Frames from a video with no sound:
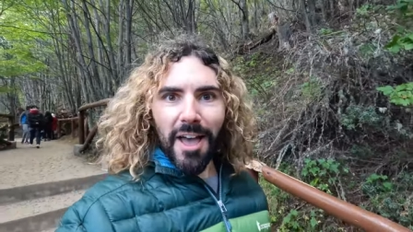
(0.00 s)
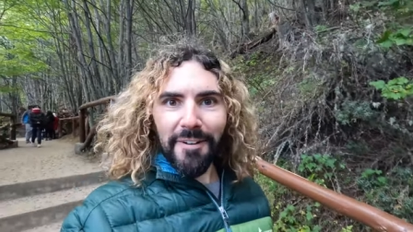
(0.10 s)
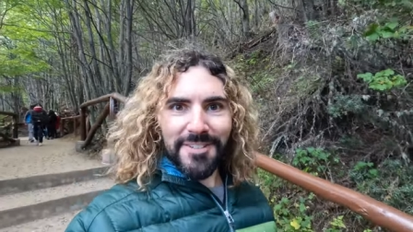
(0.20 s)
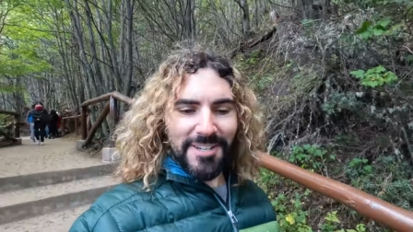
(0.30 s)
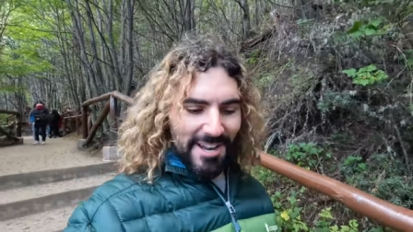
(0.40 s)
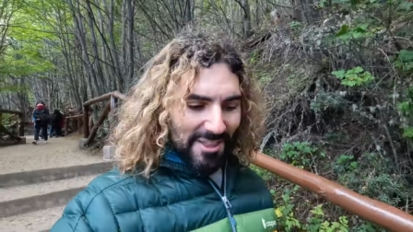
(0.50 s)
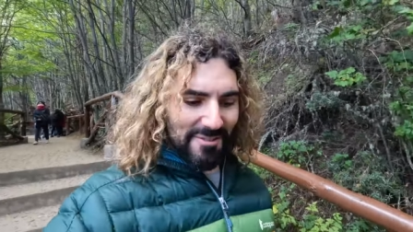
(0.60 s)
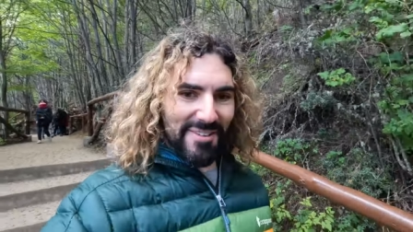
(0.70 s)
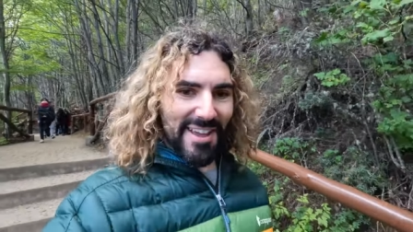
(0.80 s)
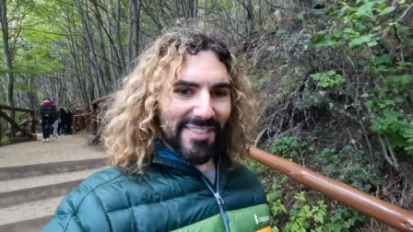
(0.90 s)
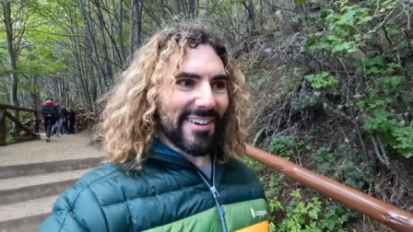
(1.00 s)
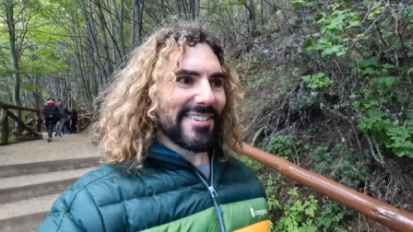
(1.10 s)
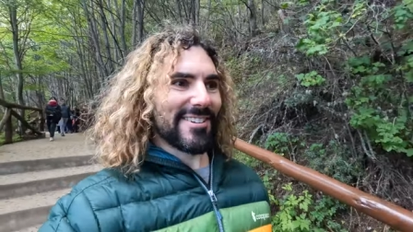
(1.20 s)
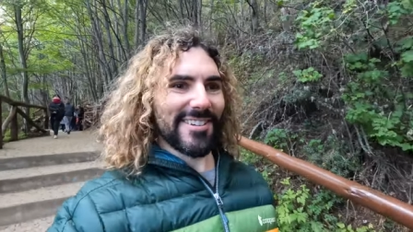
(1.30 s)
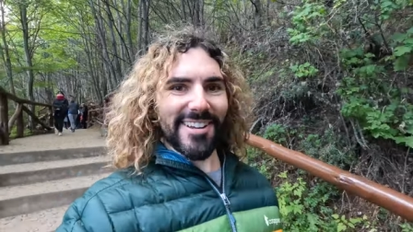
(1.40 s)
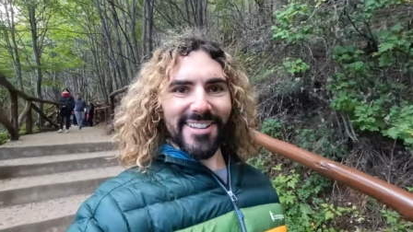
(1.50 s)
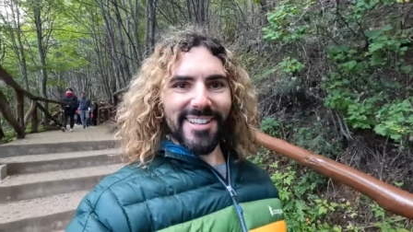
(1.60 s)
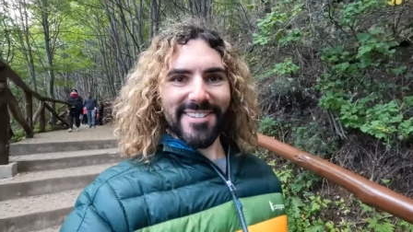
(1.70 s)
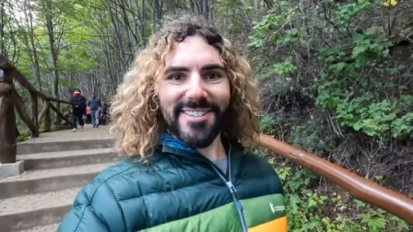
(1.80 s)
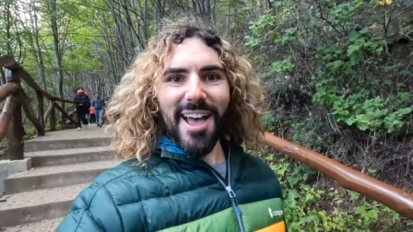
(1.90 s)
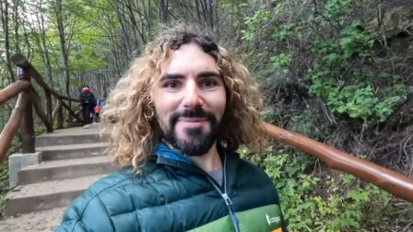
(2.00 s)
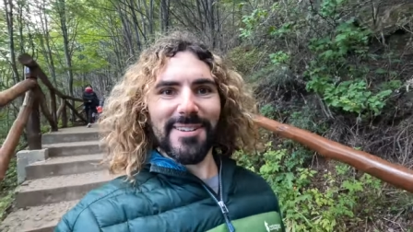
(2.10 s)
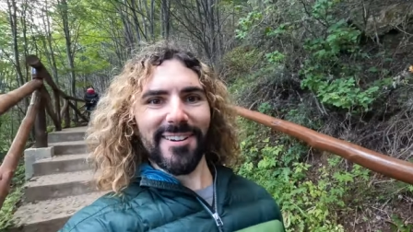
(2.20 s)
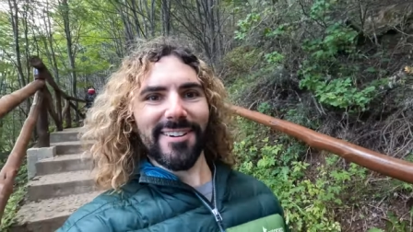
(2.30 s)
left now that we've had lunch and, and, and stopped